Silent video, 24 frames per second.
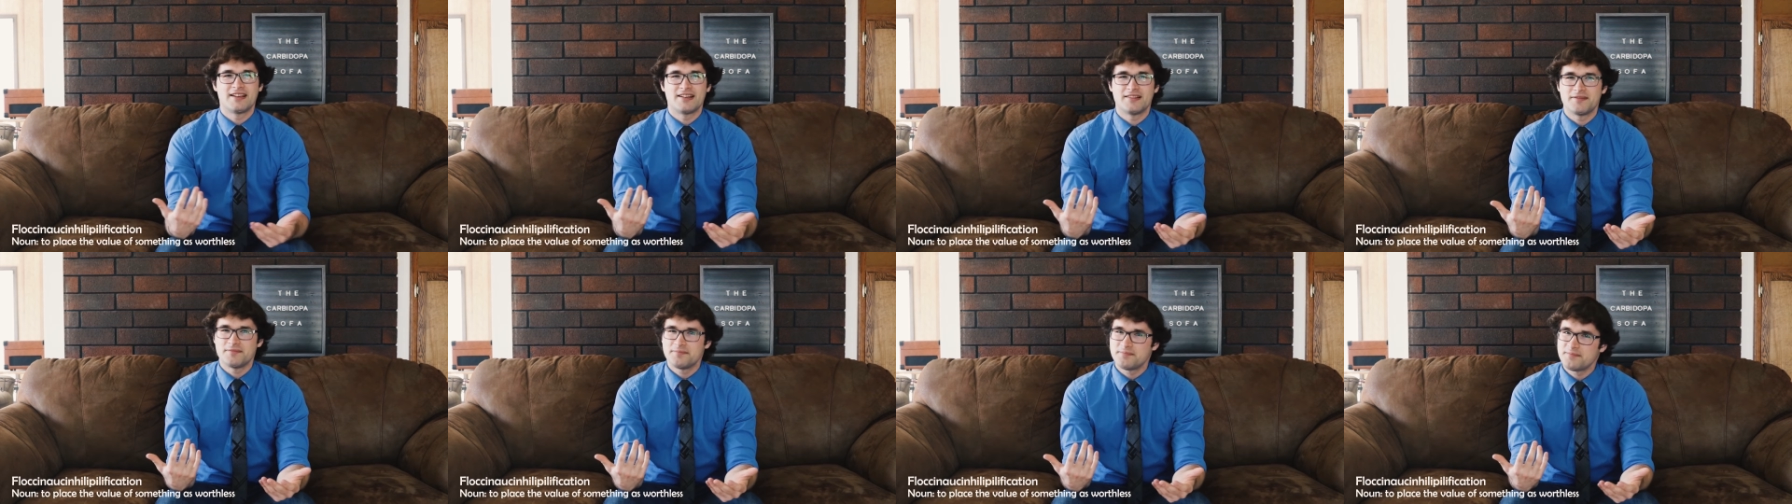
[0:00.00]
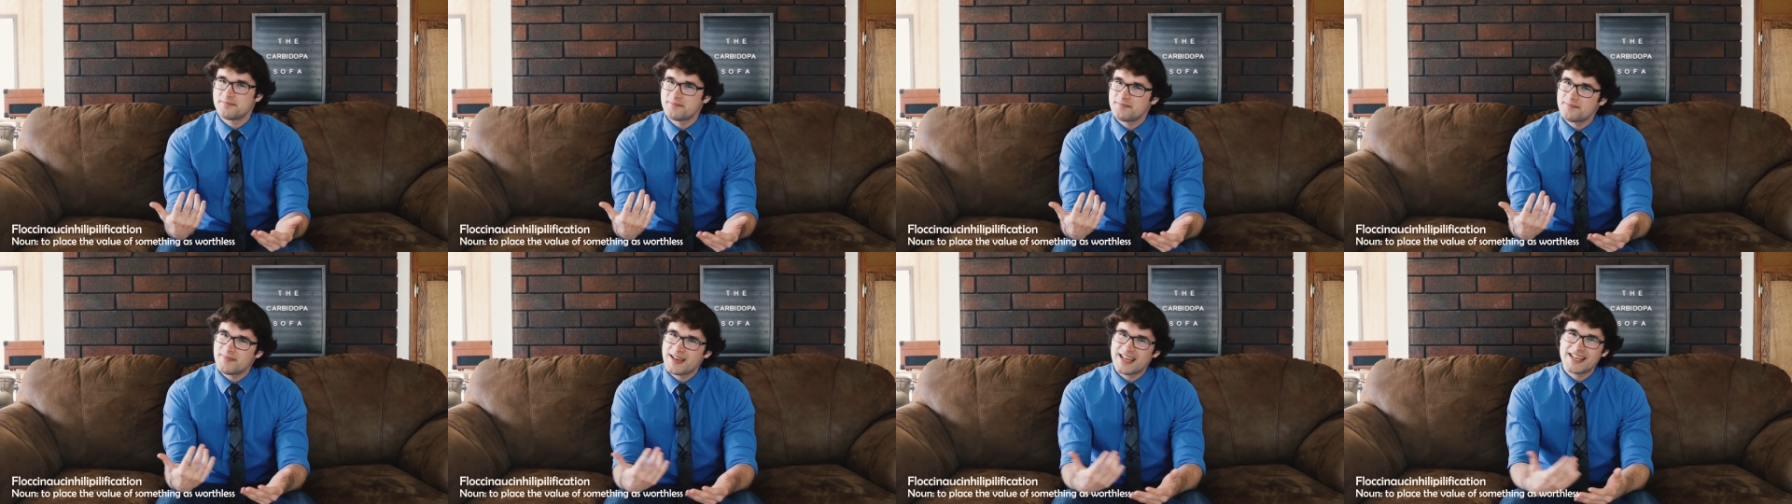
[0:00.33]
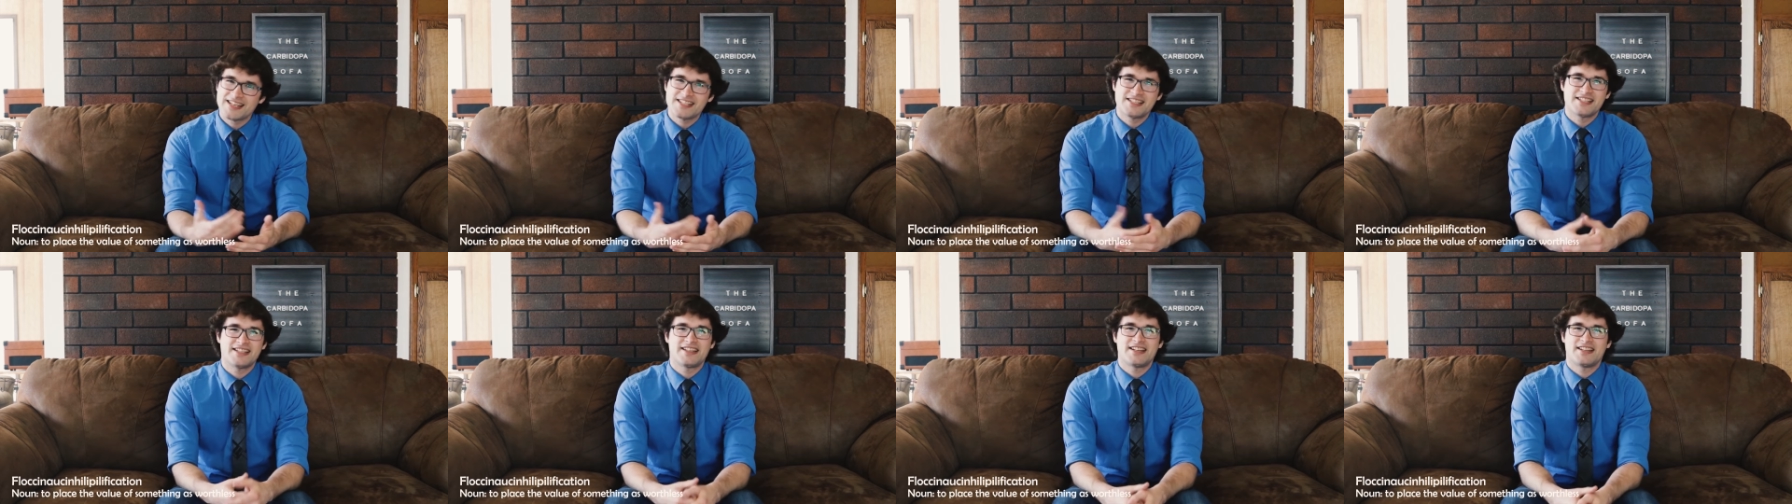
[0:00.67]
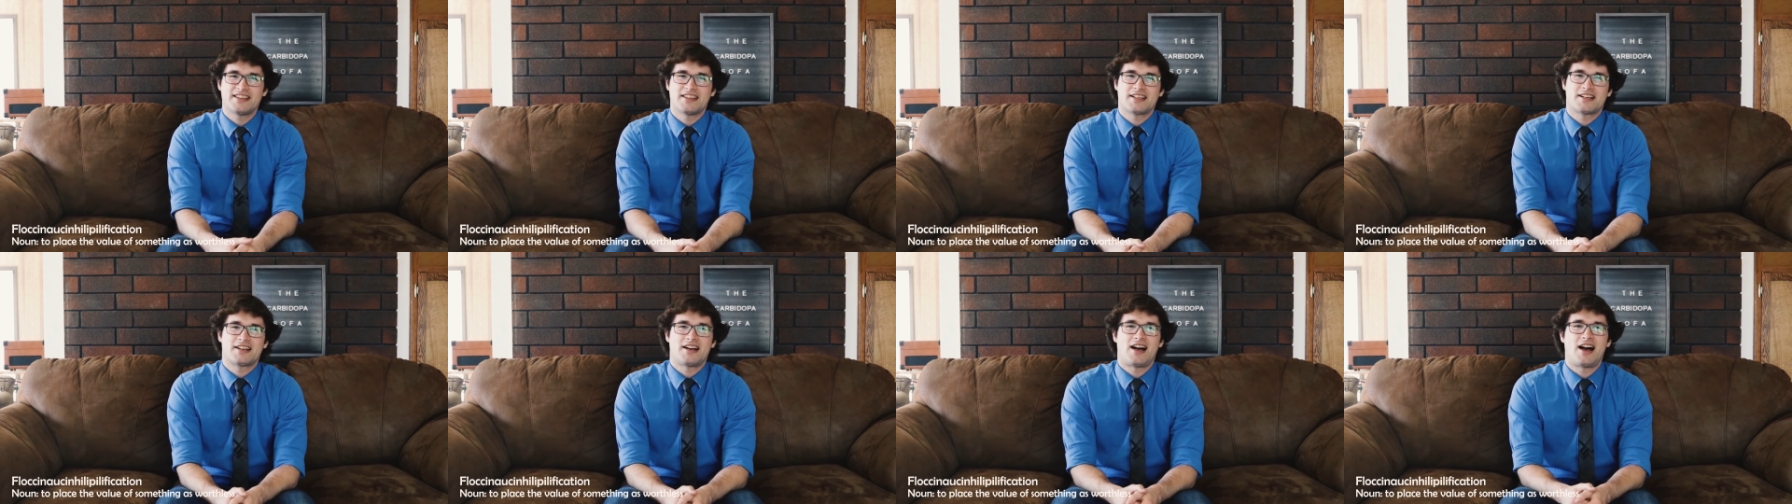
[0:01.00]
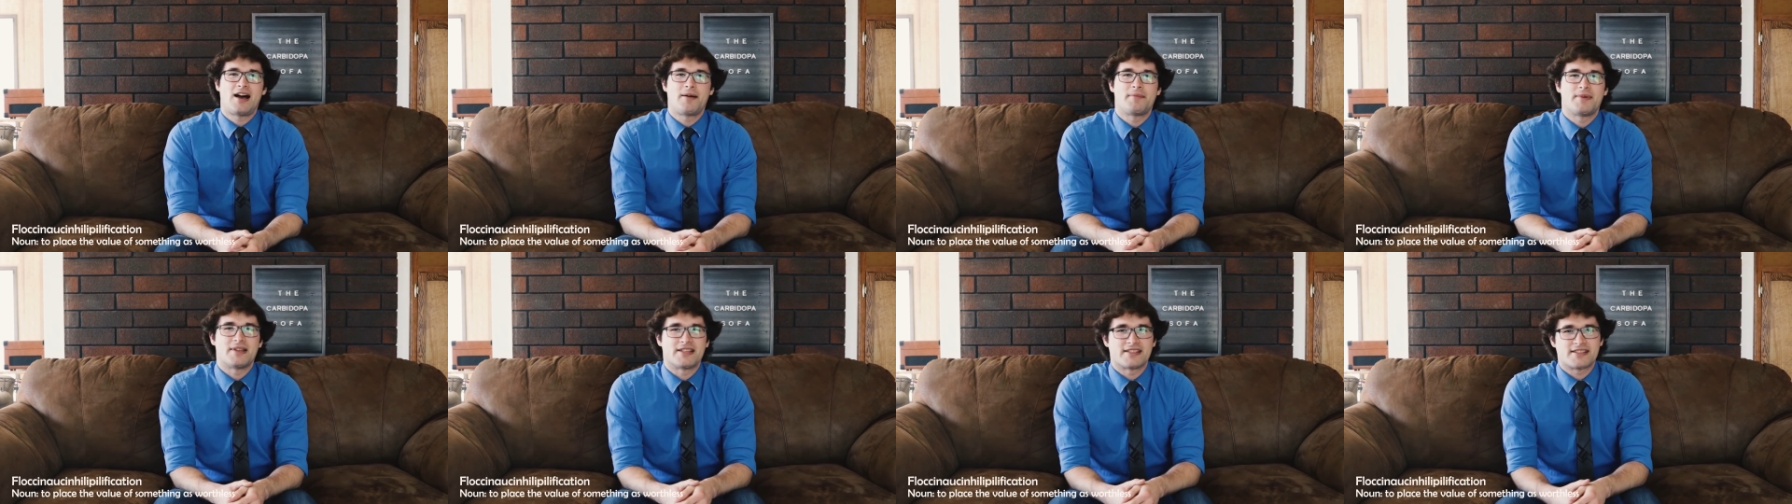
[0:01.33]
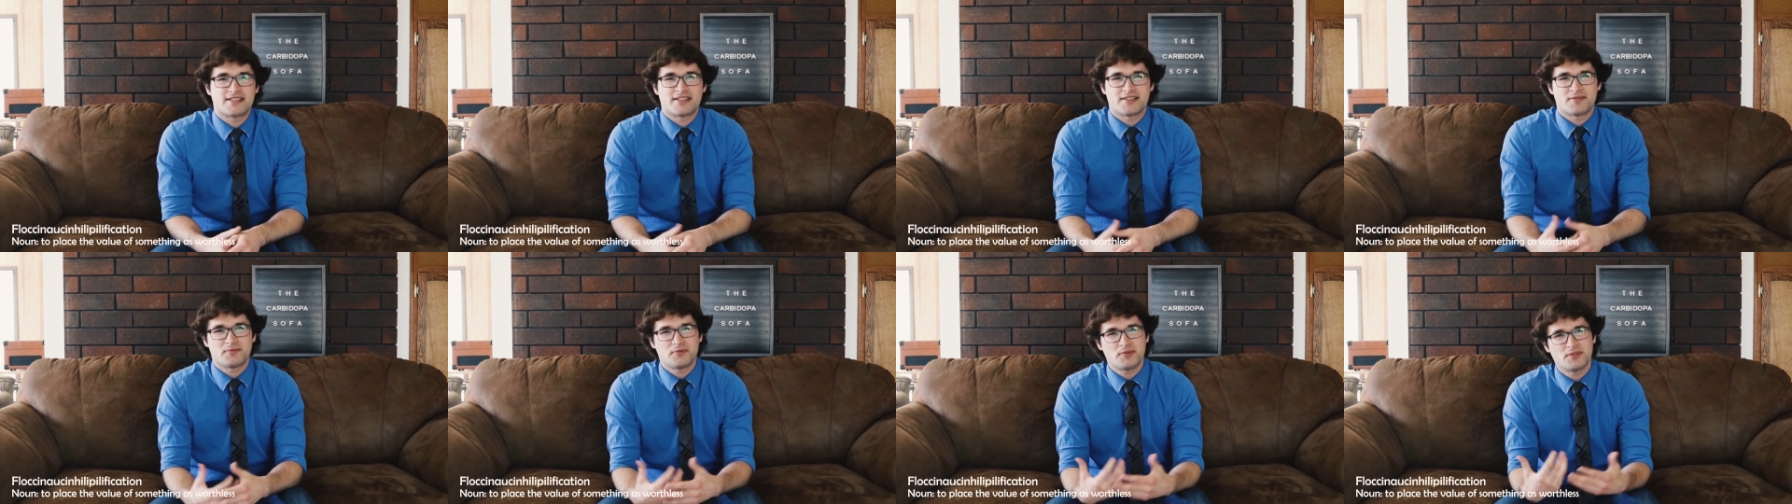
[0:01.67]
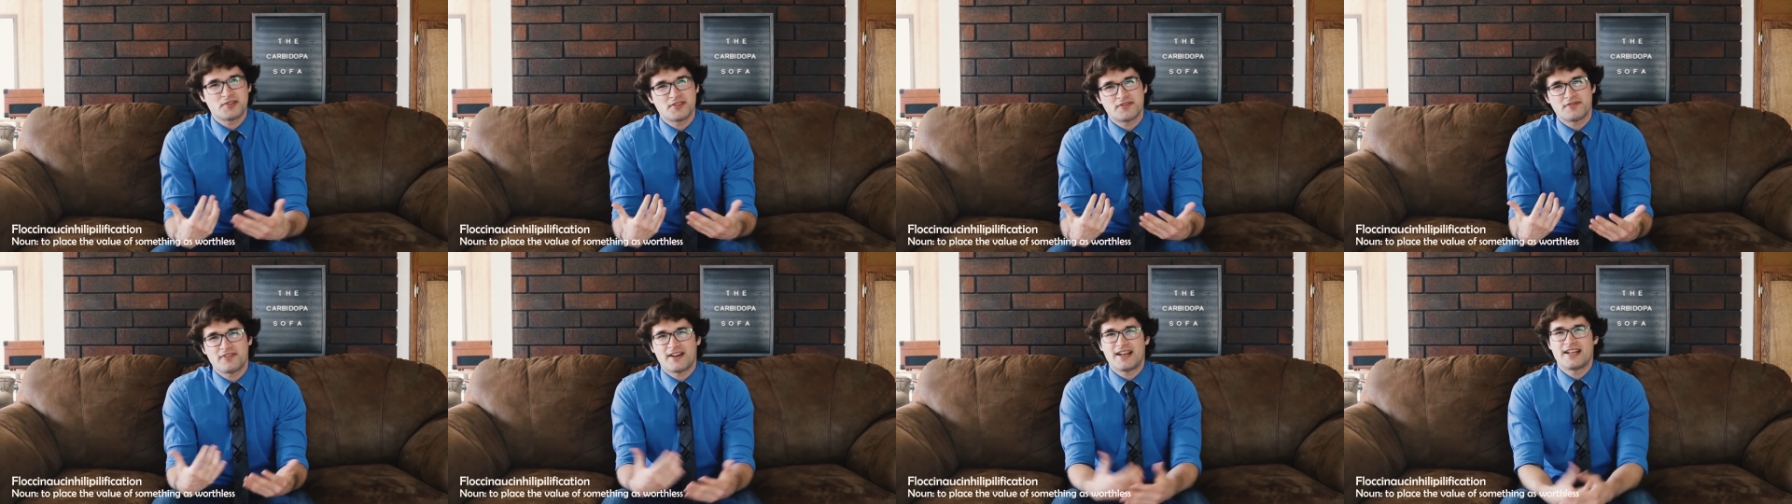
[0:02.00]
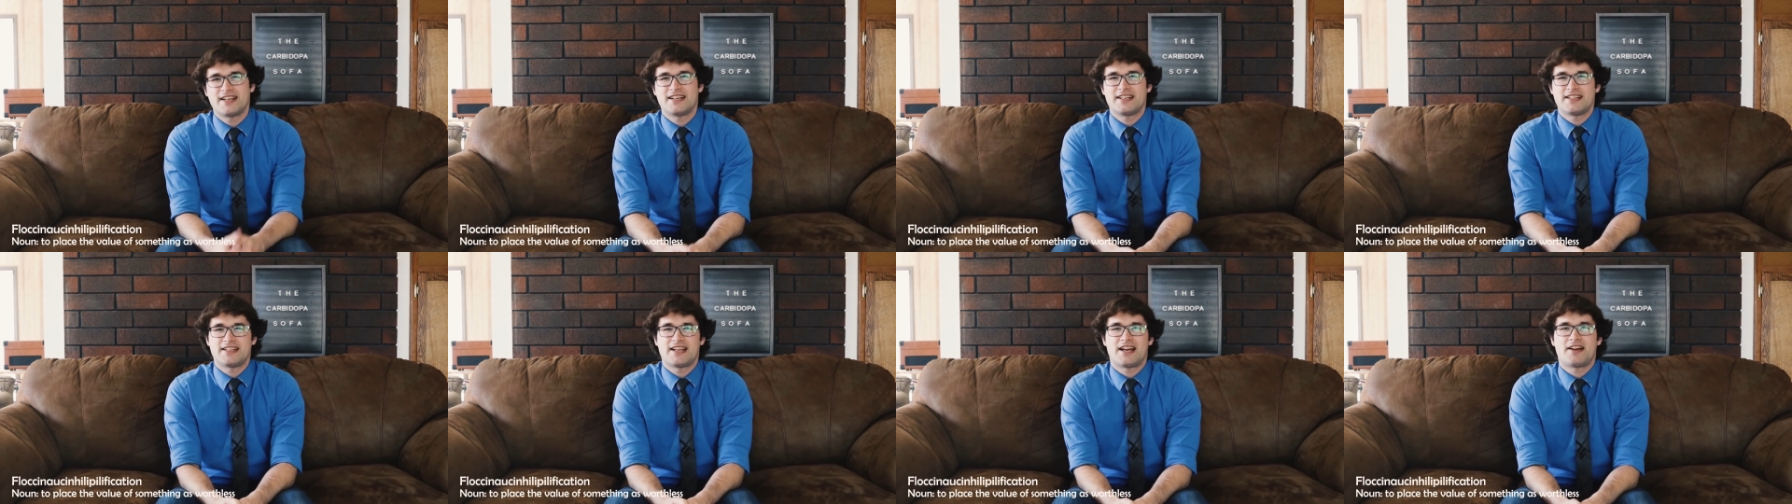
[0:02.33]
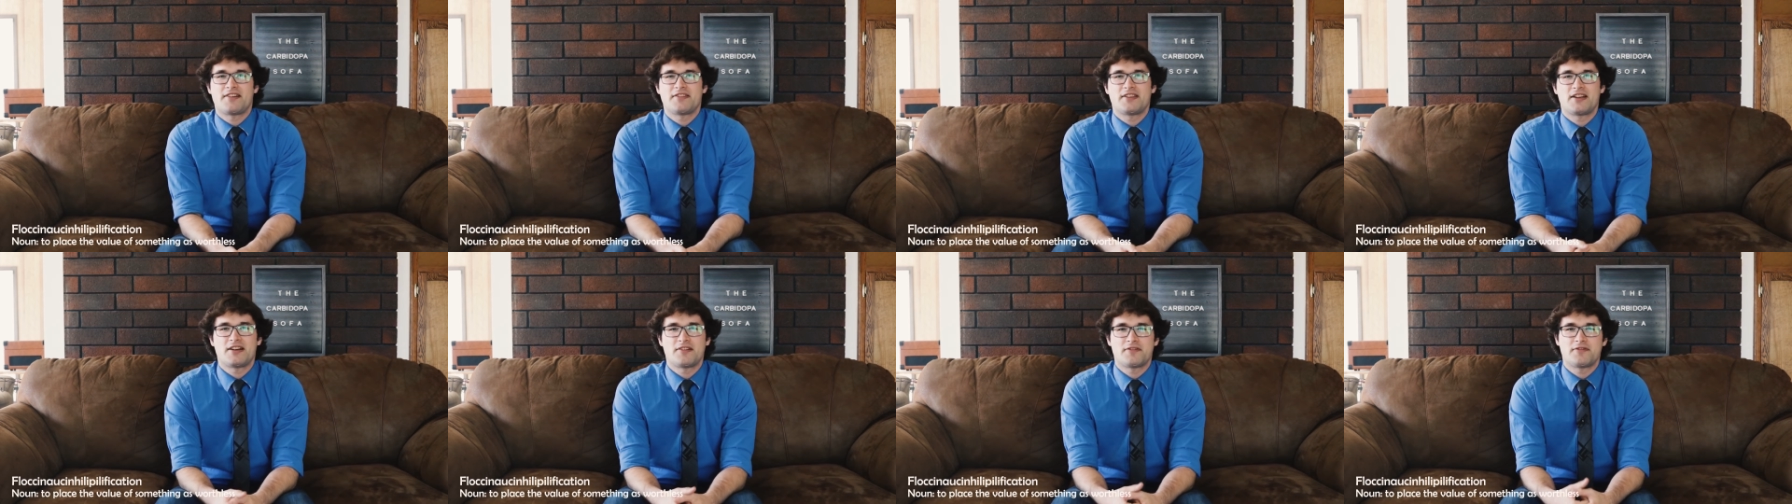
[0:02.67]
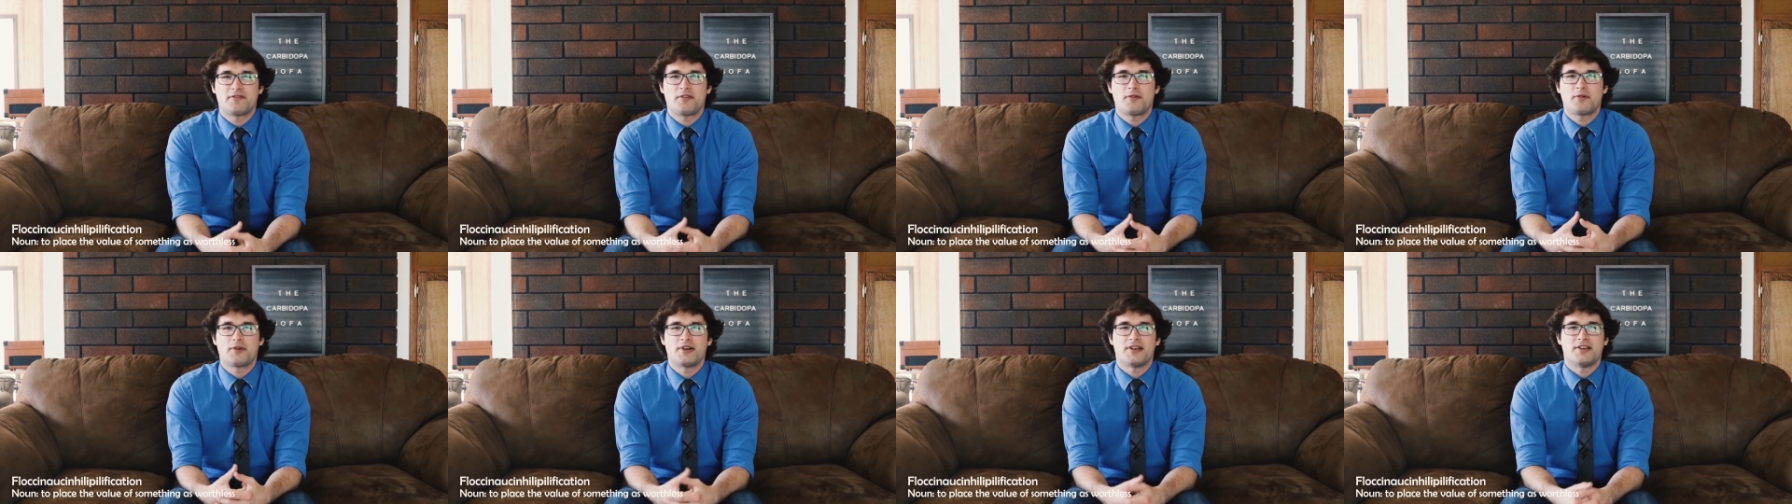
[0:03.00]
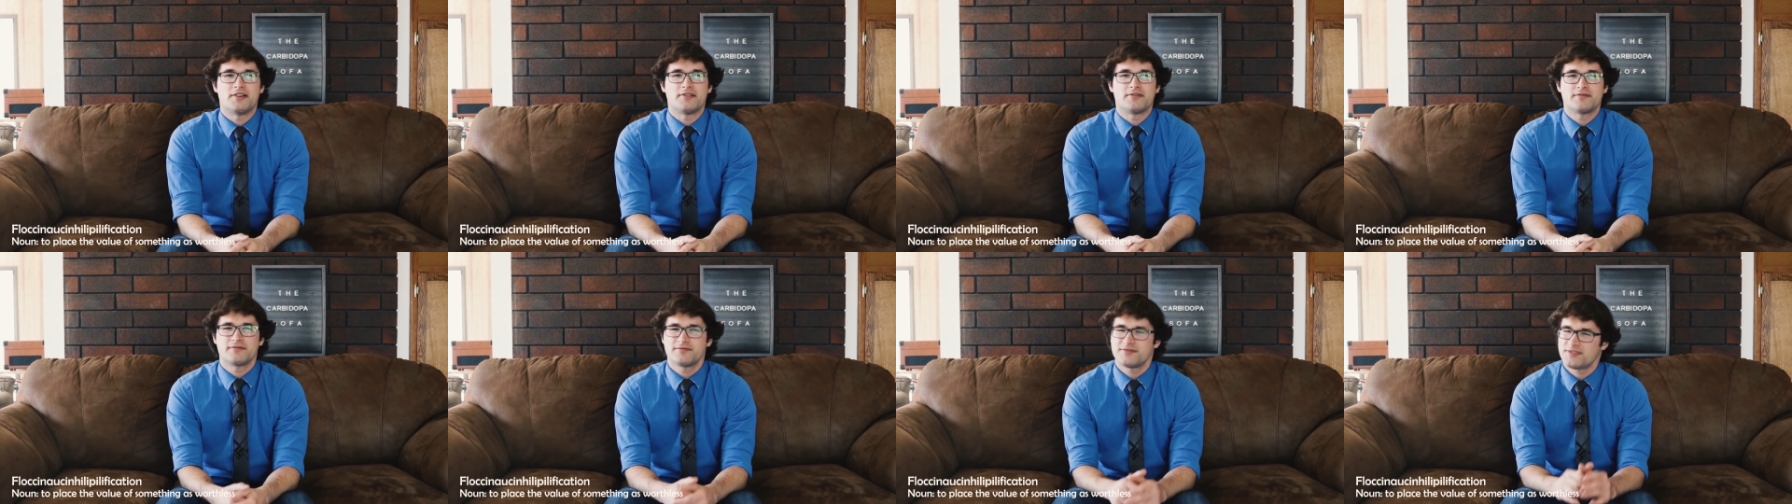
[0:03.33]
Mention in the comments and we'll define it down there for you.